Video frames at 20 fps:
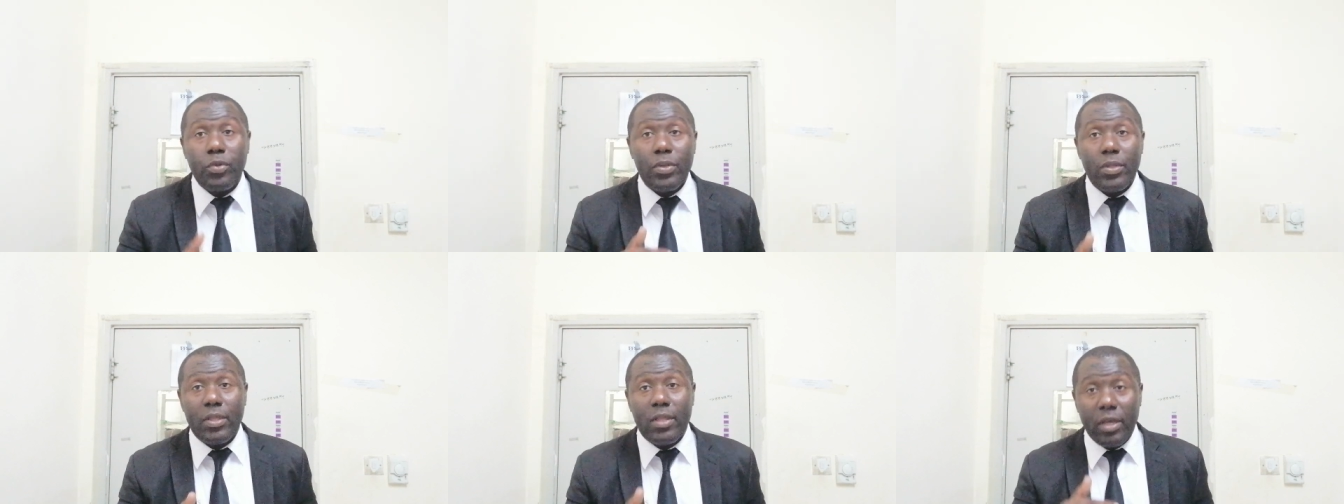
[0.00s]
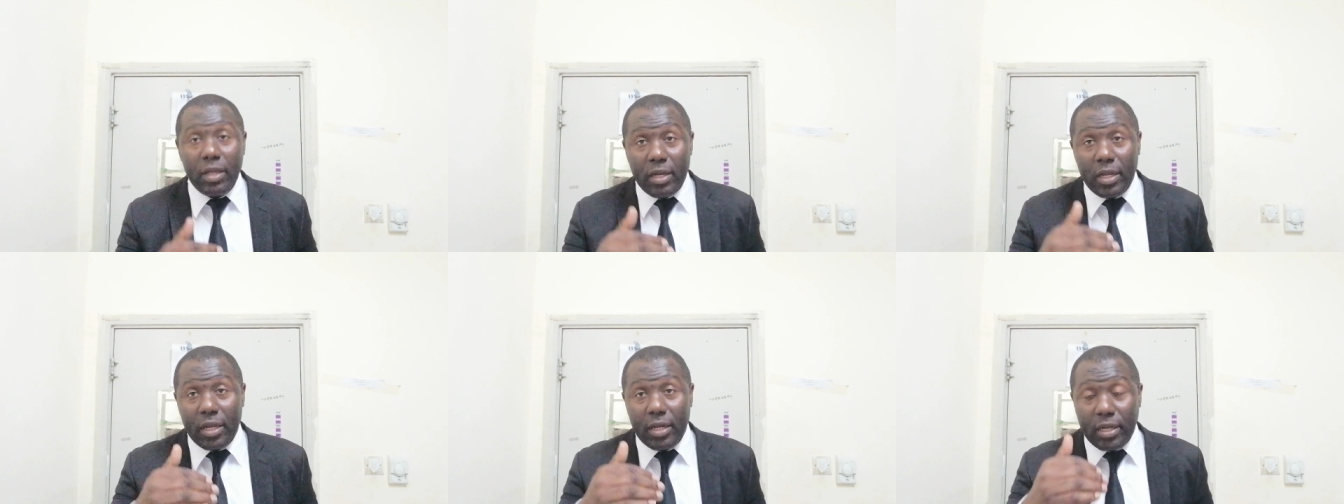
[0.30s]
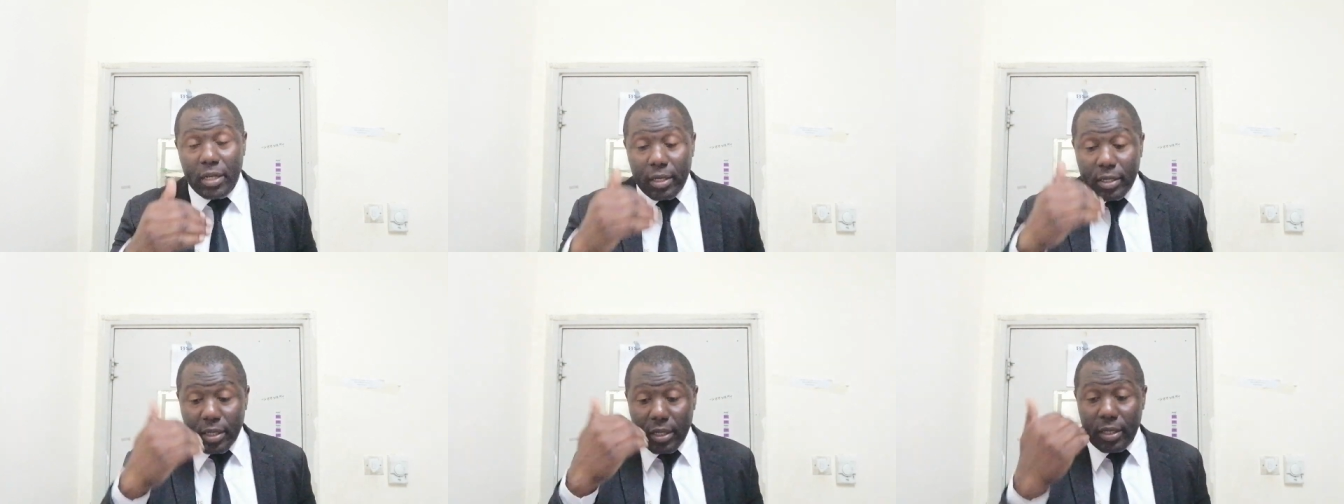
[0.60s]

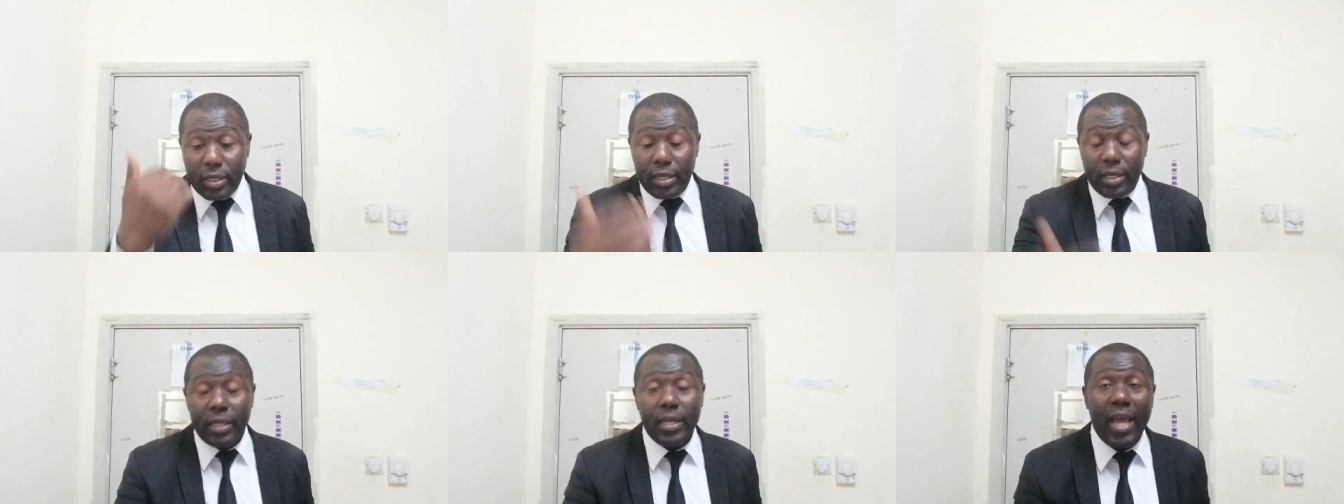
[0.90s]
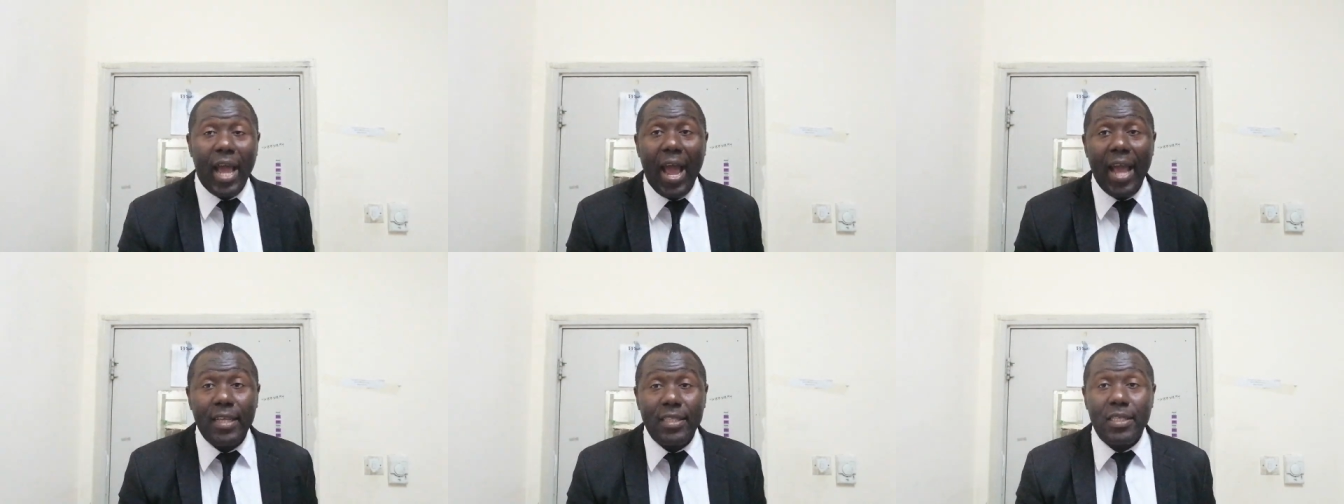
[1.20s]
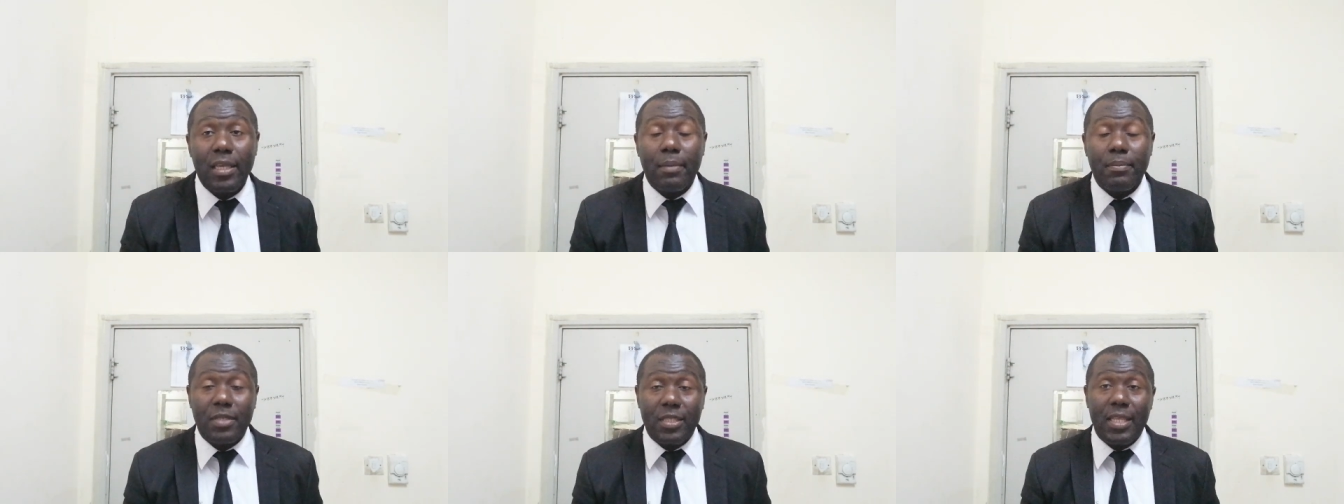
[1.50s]
the
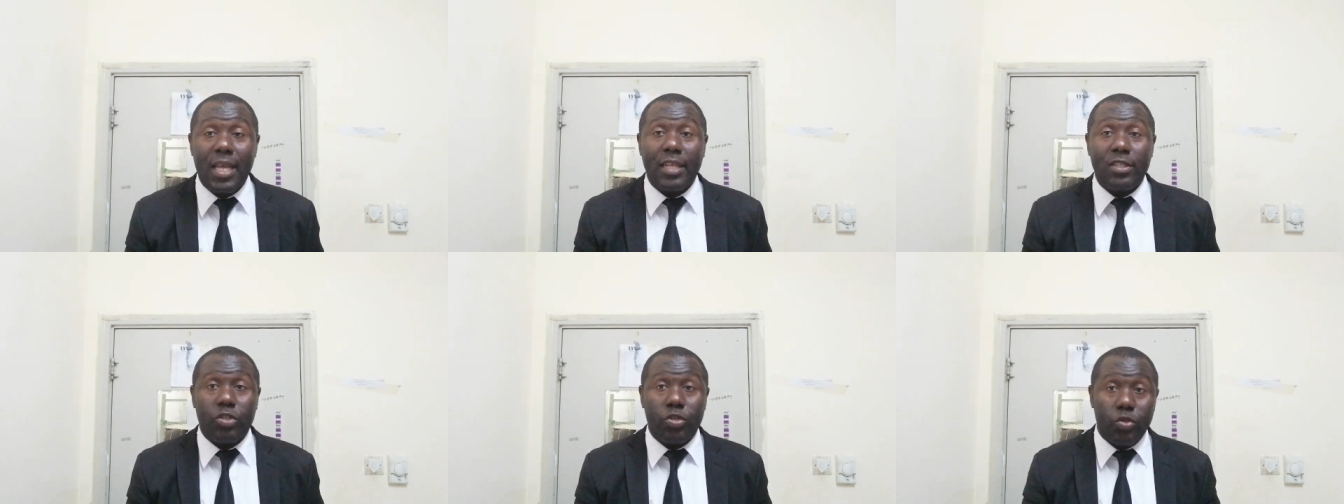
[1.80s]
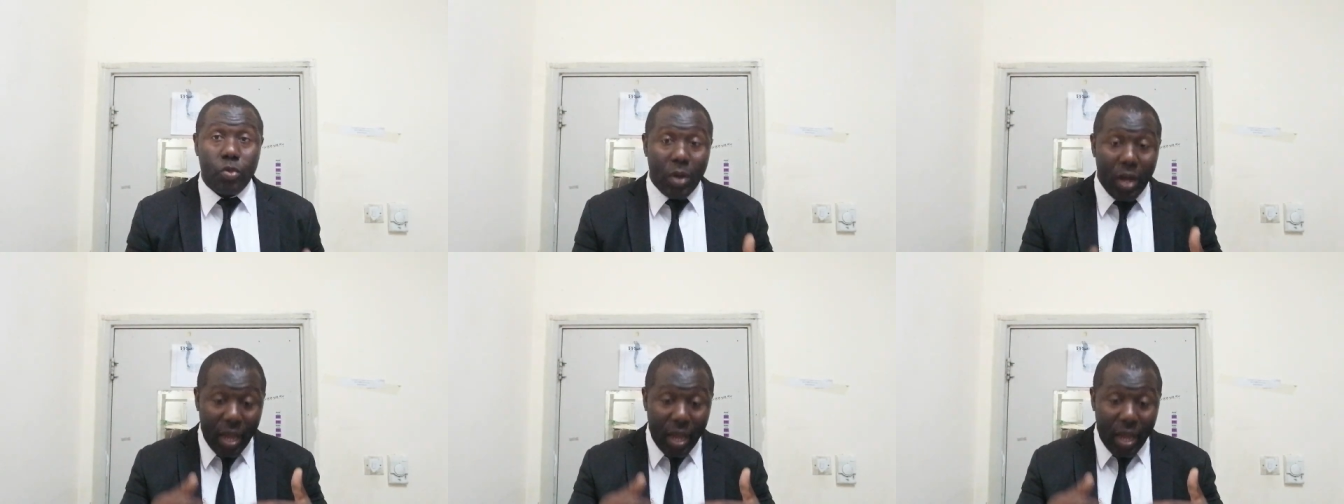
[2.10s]
items that you